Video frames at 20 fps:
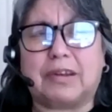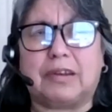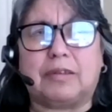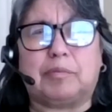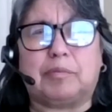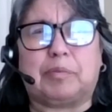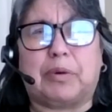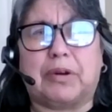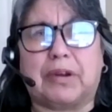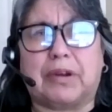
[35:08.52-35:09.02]
you
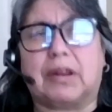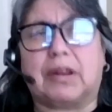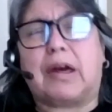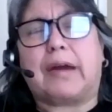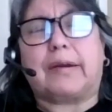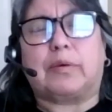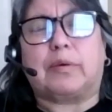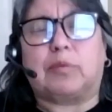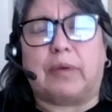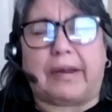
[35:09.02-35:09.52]
put a lot
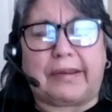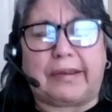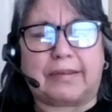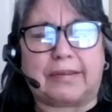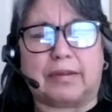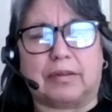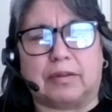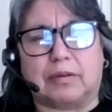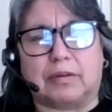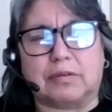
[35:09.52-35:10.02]
of weight
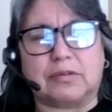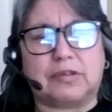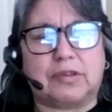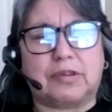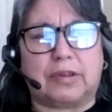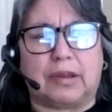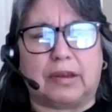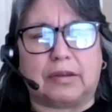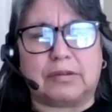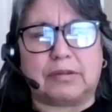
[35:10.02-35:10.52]
to those
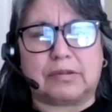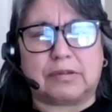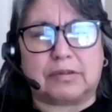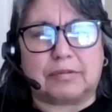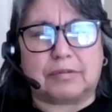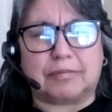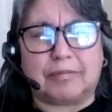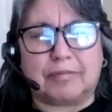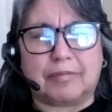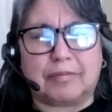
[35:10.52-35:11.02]
things,
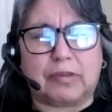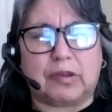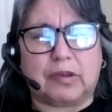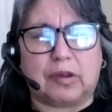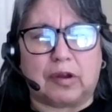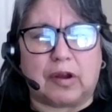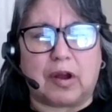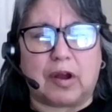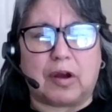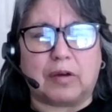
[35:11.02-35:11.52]

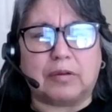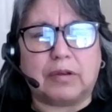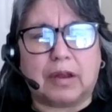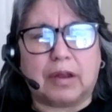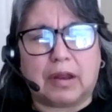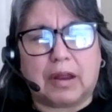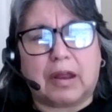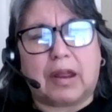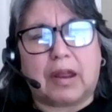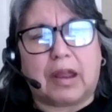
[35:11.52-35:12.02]
you know.
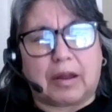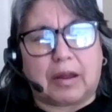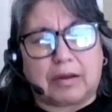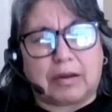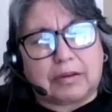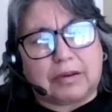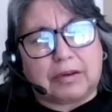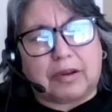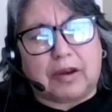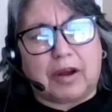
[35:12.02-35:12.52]

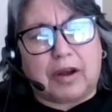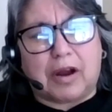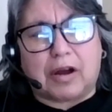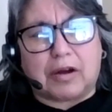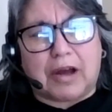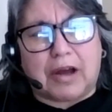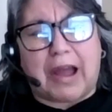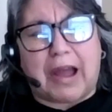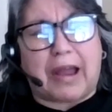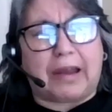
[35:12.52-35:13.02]

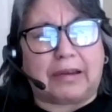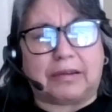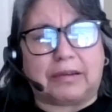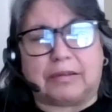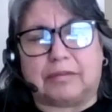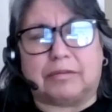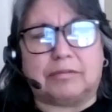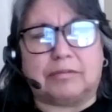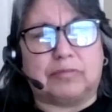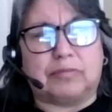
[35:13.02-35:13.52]
I
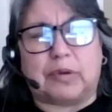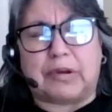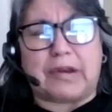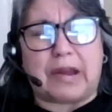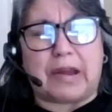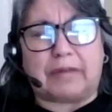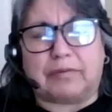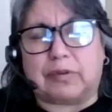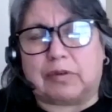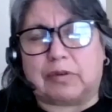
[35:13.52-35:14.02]
would
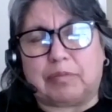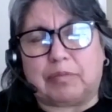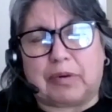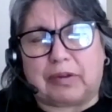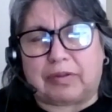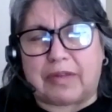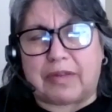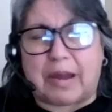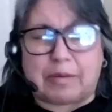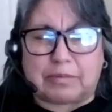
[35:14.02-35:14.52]
never
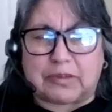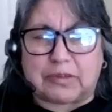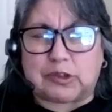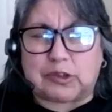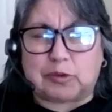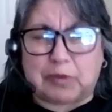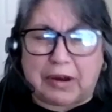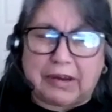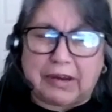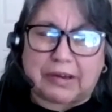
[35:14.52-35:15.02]
put that much
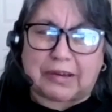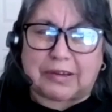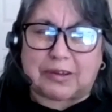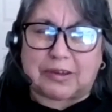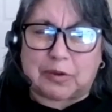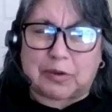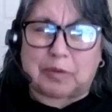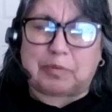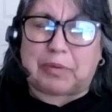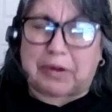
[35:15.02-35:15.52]
weight
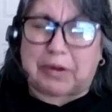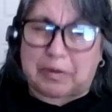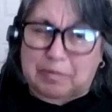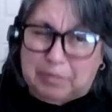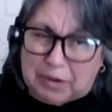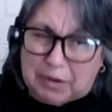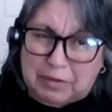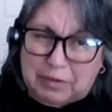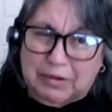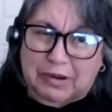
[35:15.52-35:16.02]
into it, but
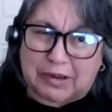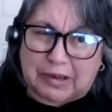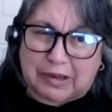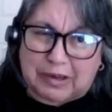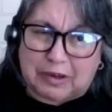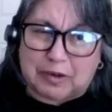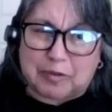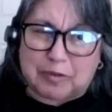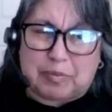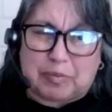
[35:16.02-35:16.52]
apparently
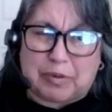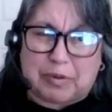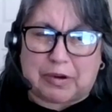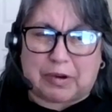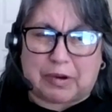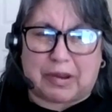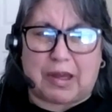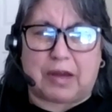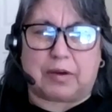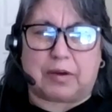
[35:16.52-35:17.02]
you put a
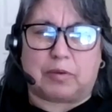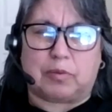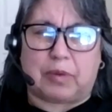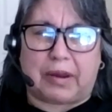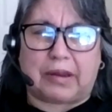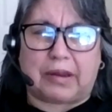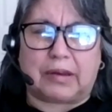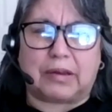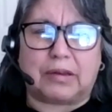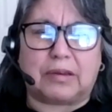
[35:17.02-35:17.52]
lot of
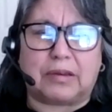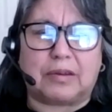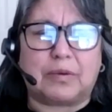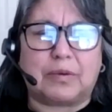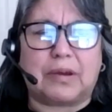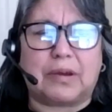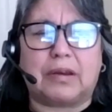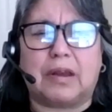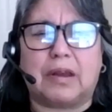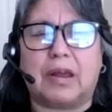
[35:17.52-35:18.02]
weight into
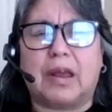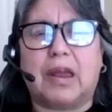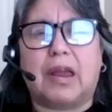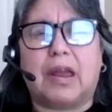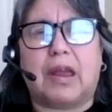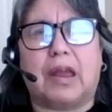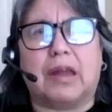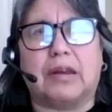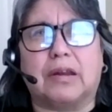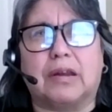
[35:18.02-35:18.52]
it,
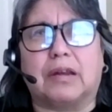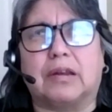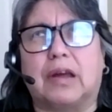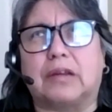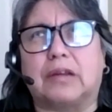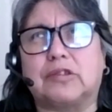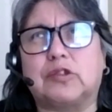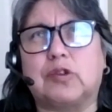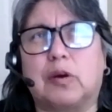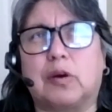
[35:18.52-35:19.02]
and
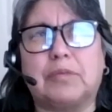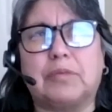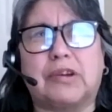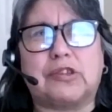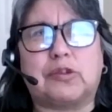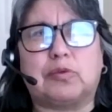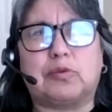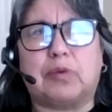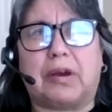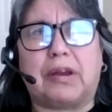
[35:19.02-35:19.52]
so
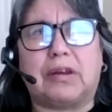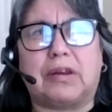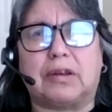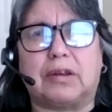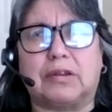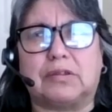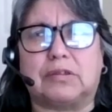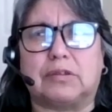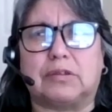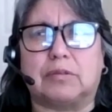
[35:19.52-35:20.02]
much weight
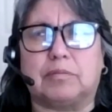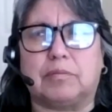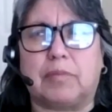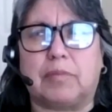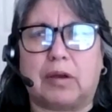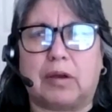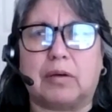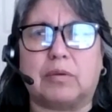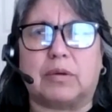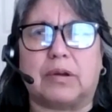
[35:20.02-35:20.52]
into
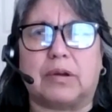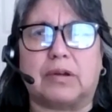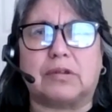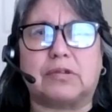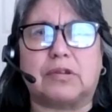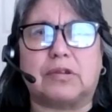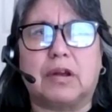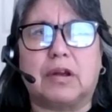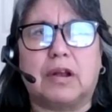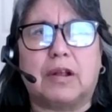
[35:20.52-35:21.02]

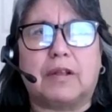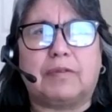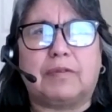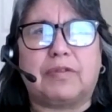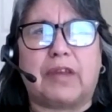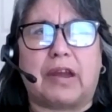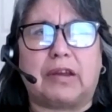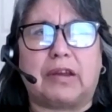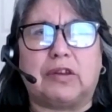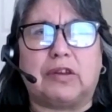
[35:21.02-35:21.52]
marriage
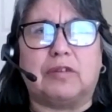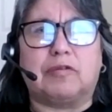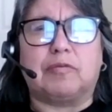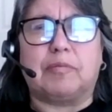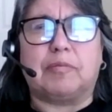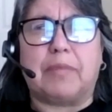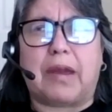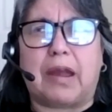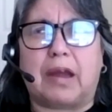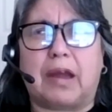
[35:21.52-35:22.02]
that you've
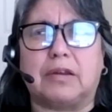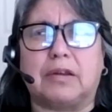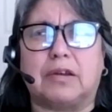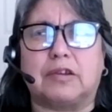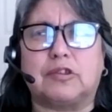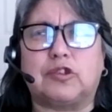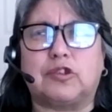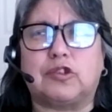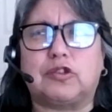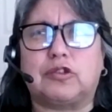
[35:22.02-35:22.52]

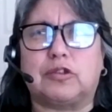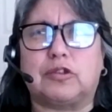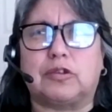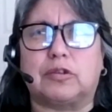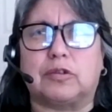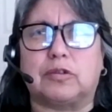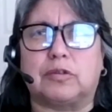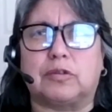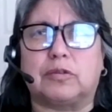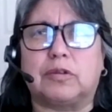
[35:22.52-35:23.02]
managed
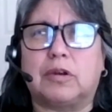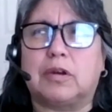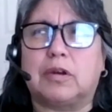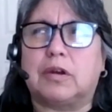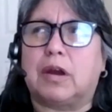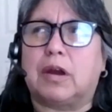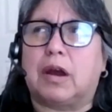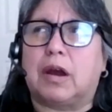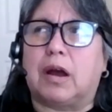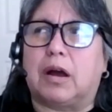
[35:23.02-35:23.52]

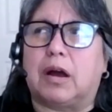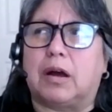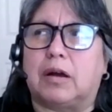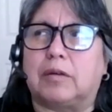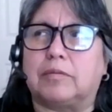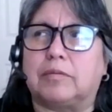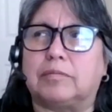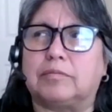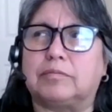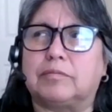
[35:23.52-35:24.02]

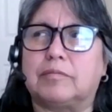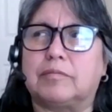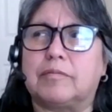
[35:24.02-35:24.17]
um,